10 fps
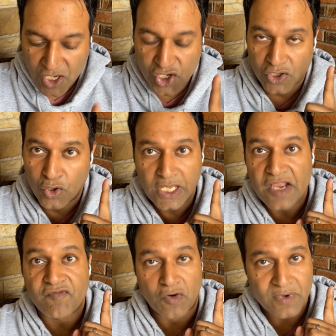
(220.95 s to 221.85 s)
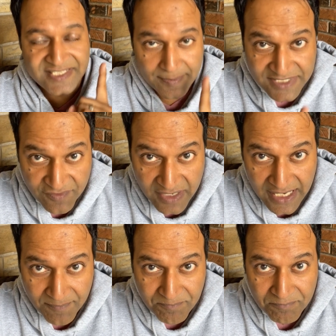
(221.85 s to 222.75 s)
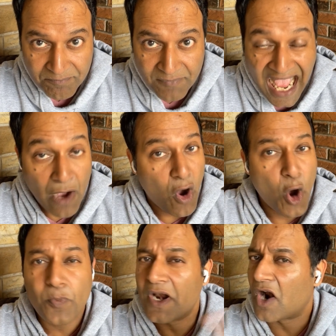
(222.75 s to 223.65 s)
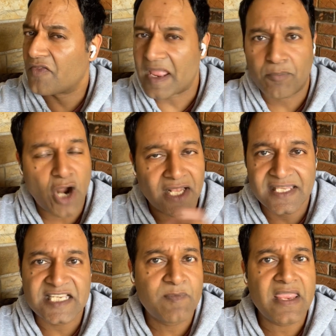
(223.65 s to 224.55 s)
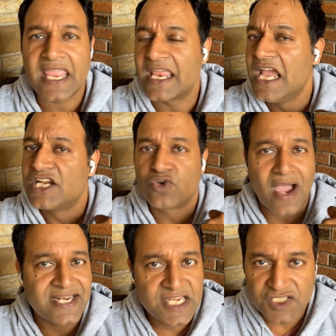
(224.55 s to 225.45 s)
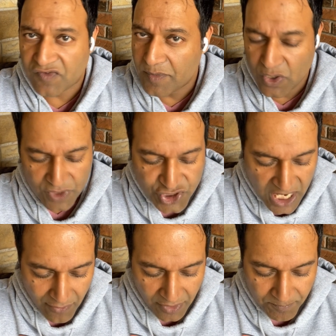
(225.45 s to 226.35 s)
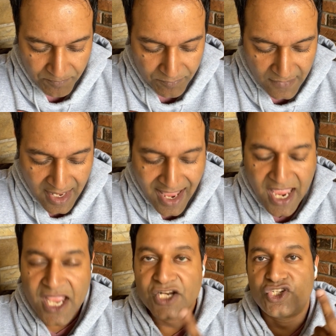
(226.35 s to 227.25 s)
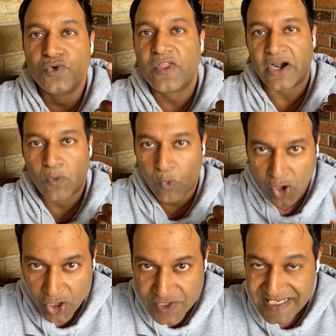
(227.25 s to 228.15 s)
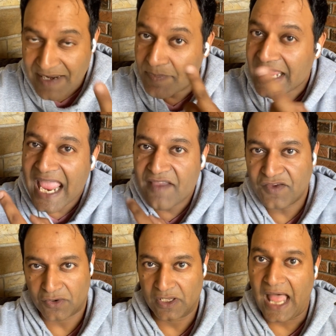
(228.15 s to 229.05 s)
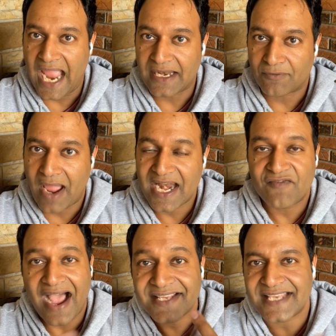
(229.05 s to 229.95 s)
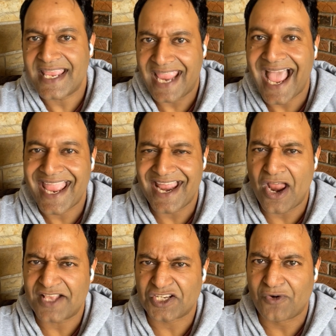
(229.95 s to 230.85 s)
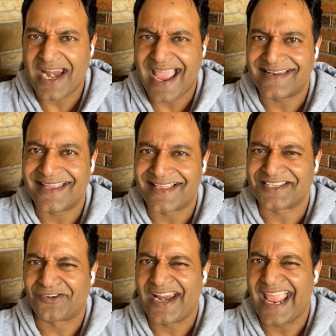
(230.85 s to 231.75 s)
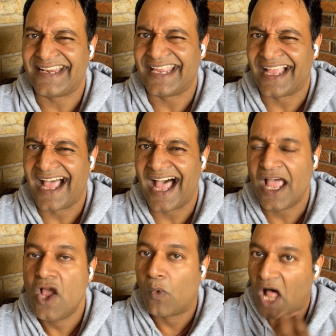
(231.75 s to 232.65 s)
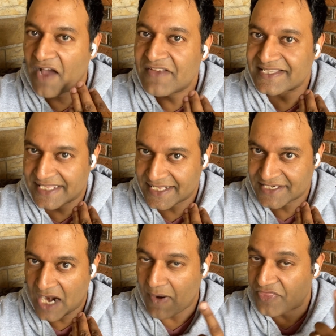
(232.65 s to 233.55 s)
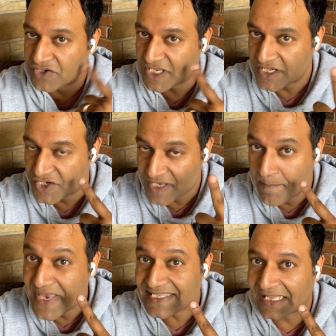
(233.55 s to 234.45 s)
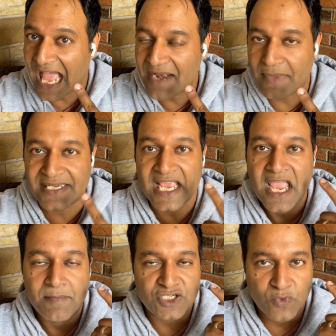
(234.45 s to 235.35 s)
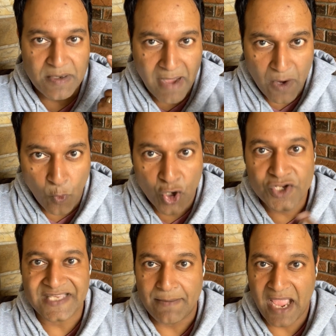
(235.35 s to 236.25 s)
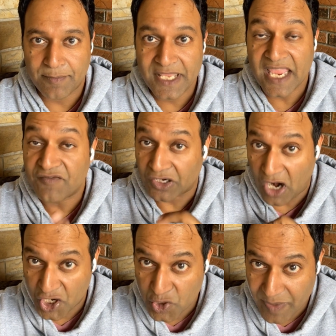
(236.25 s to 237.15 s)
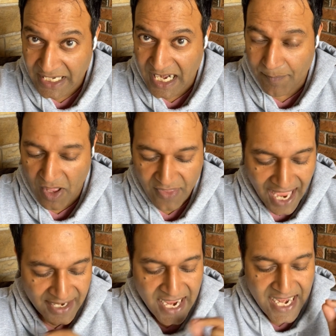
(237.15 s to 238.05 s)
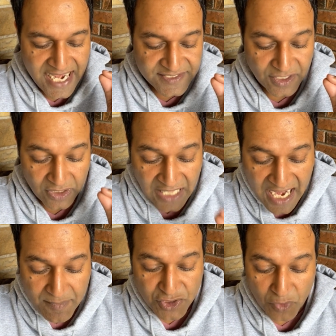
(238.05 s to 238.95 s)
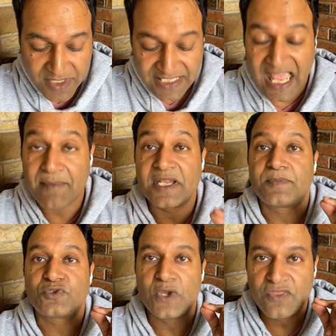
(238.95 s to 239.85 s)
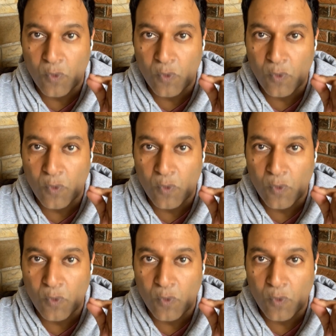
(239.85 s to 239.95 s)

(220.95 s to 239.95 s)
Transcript: you're looking for receptivity. How open are they, broadly speaking, to ideas from you in general? do their words and behavior align, right? If I say, yeah, yeah, no, that's a great idea, that's a great idea, uh-huh. well, obviously it's not, right? There's a, there's a misalignment between my words and my behavior. Are you picking up on that? Is there alignment or misalignment between the